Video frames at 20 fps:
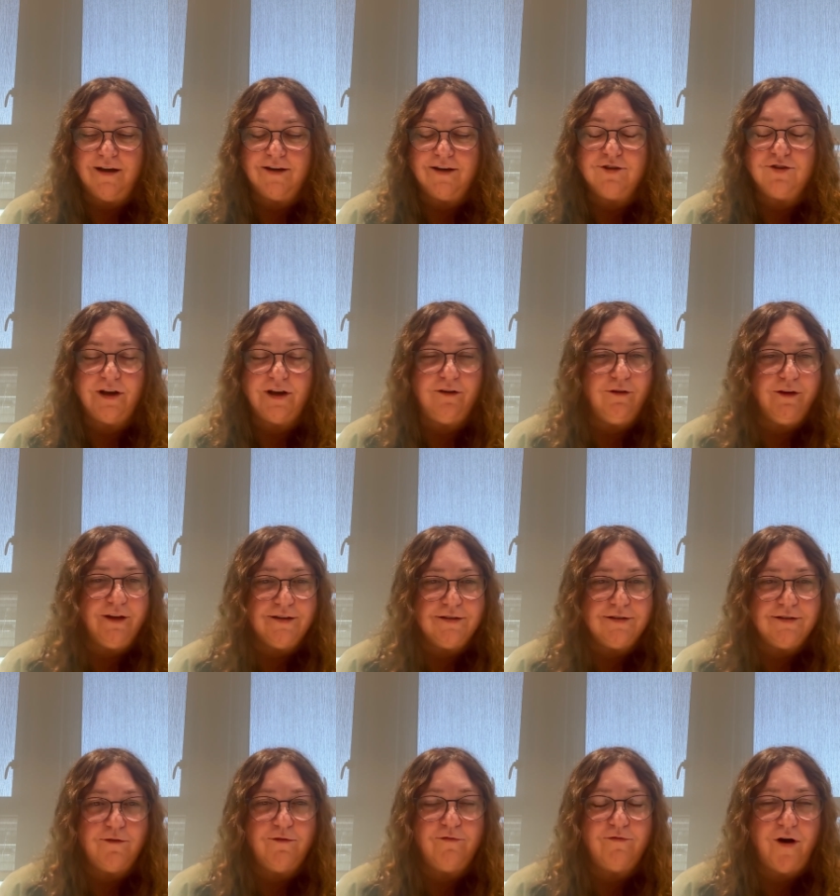generally,
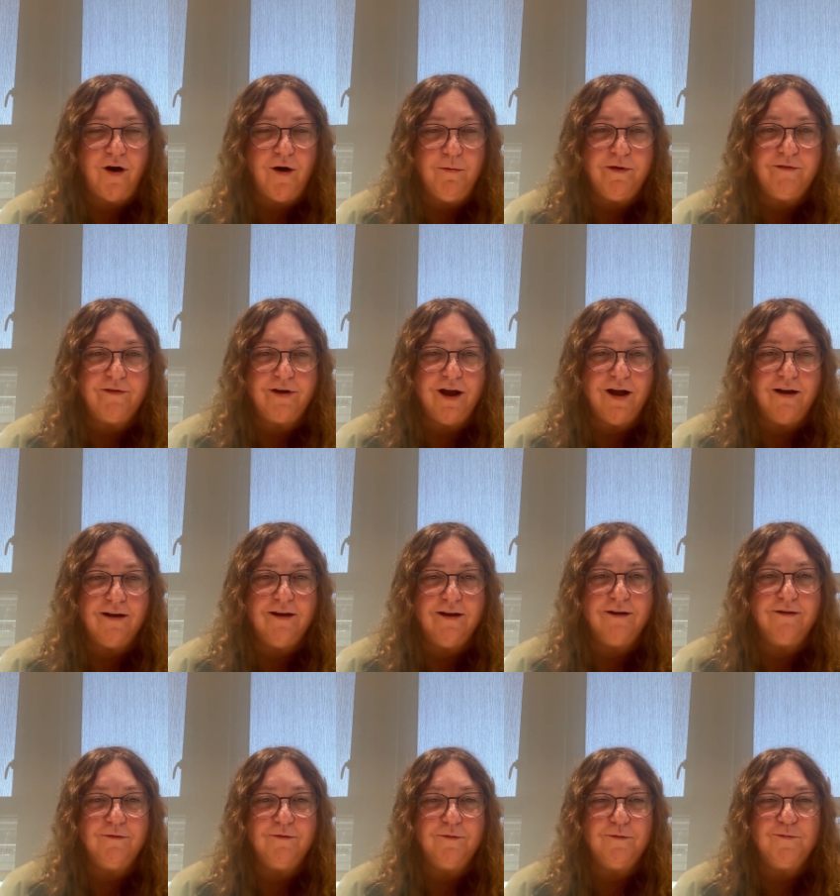so far, we've gotten
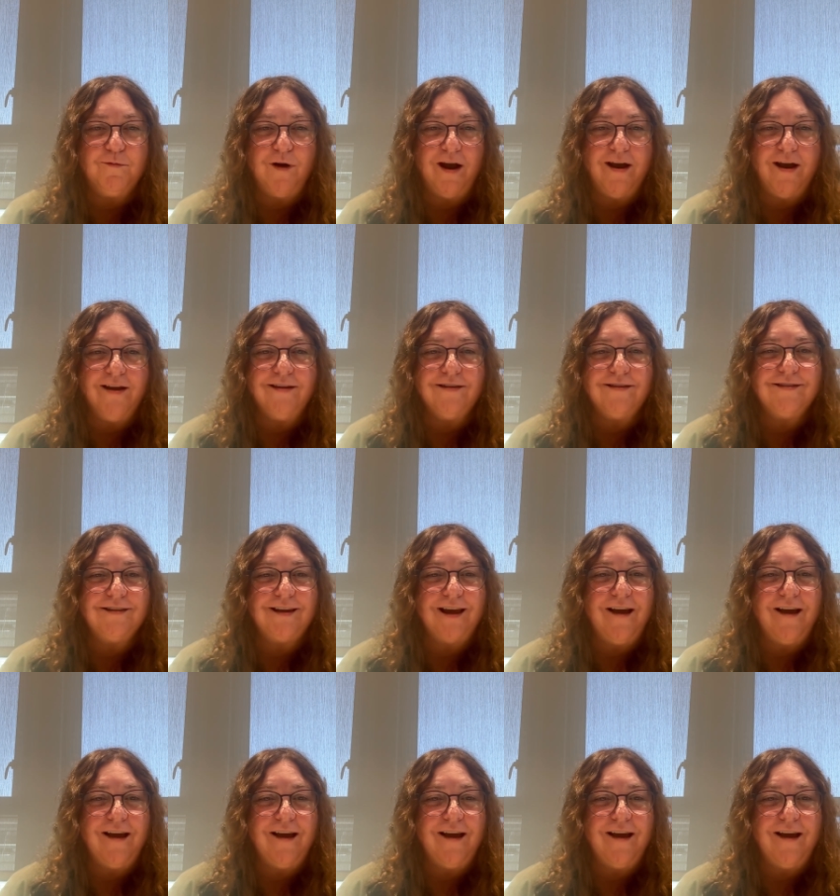it right.